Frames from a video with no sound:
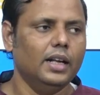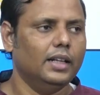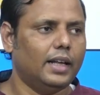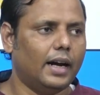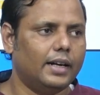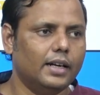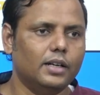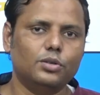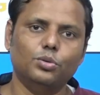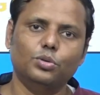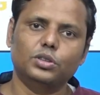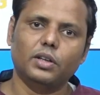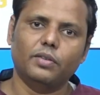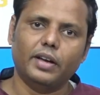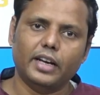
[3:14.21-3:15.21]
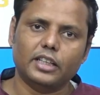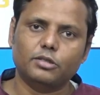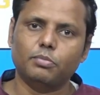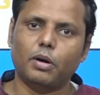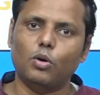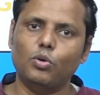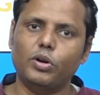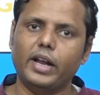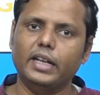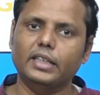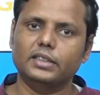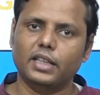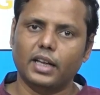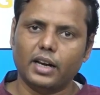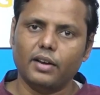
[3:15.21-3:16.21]
that includes the various mountains,
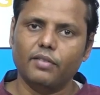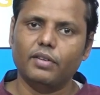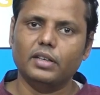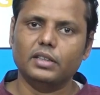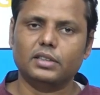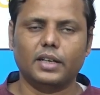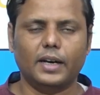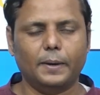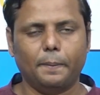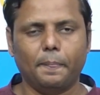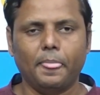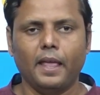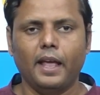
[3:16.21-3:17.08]
the rivers, right?